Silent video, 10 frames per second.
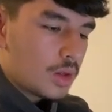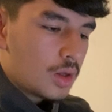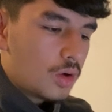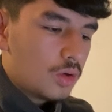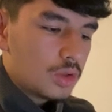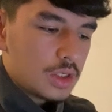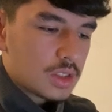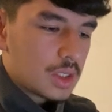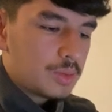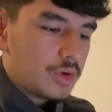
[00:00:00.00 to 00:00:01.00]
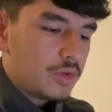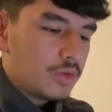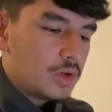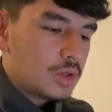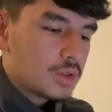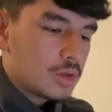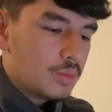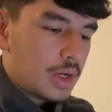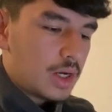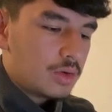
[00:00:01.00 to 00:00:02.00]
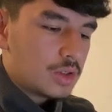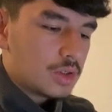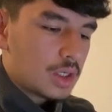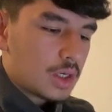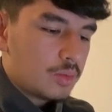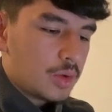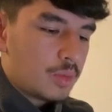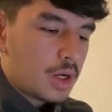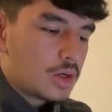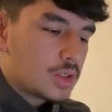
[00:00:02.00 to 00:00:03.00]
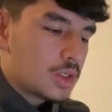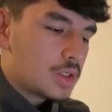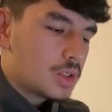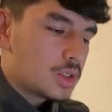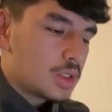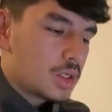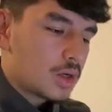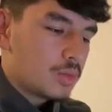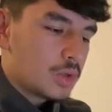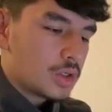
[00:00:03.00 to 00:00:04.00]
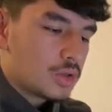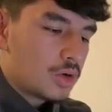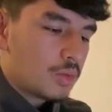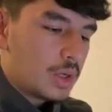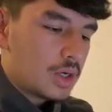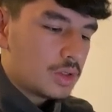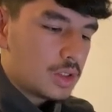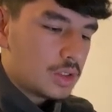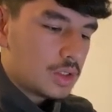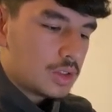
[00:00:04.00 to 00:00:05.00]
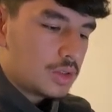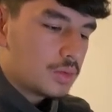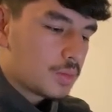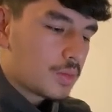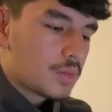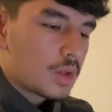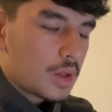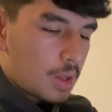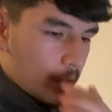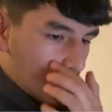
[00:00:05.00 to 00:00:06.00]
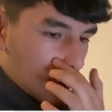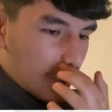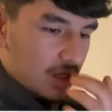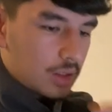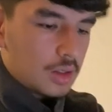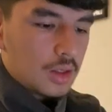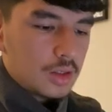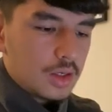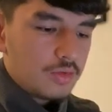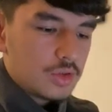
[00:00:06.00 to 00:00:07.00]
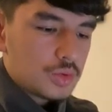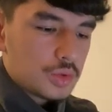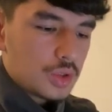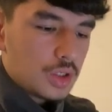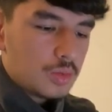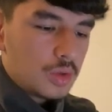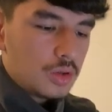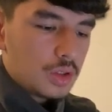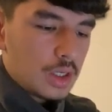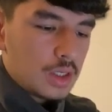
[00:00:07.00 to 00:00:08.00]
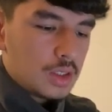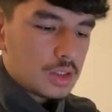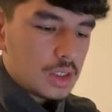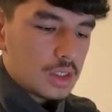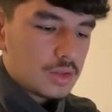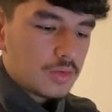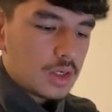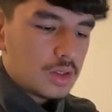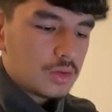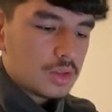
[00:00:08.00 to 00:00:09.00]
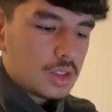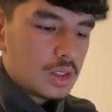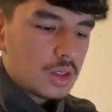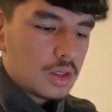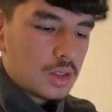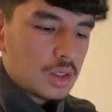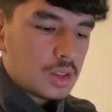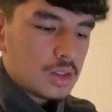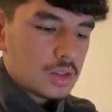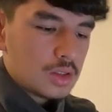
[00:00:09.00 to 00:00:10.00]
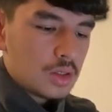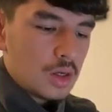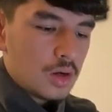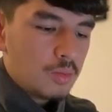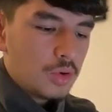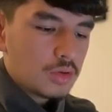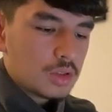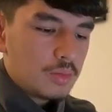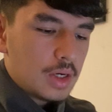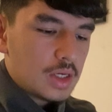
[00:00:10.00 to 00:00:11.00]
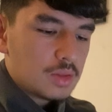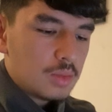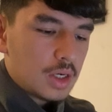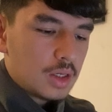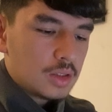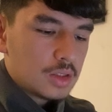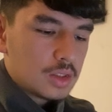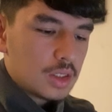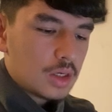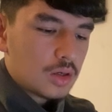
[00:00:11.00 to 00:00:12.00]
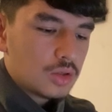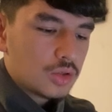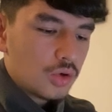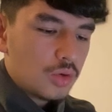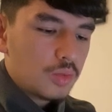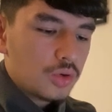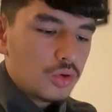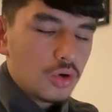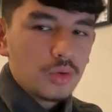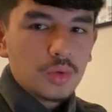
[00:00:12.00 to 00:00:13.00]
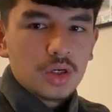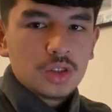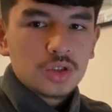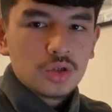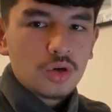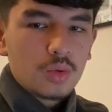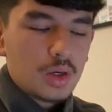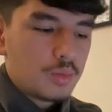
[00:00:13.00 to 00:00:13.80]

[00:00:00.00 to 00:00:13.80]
All these can be reversed to bearish, so that can be a bearish decision and that can be a strong bearish decision. And the difference between them all, the indecisive candlestick is bulls and bears battling to take control, but nobody's sure where